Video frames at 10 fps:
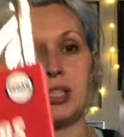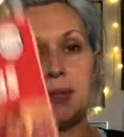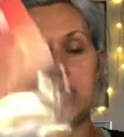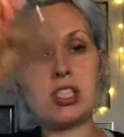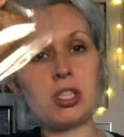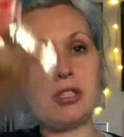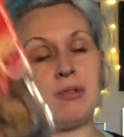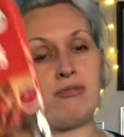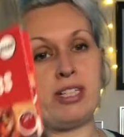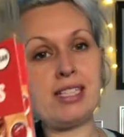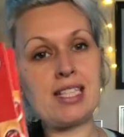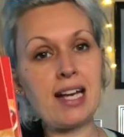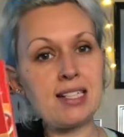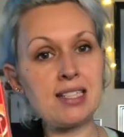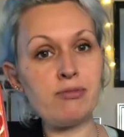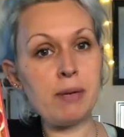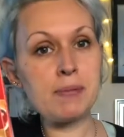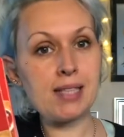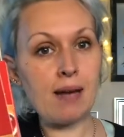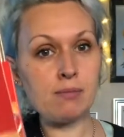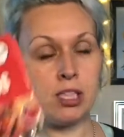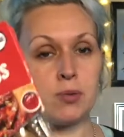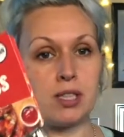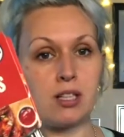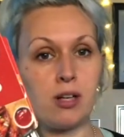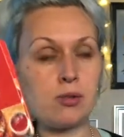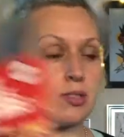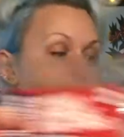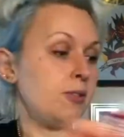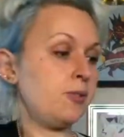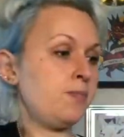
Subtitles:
we're going to do a really tasty rib sandwich with the coleslaw,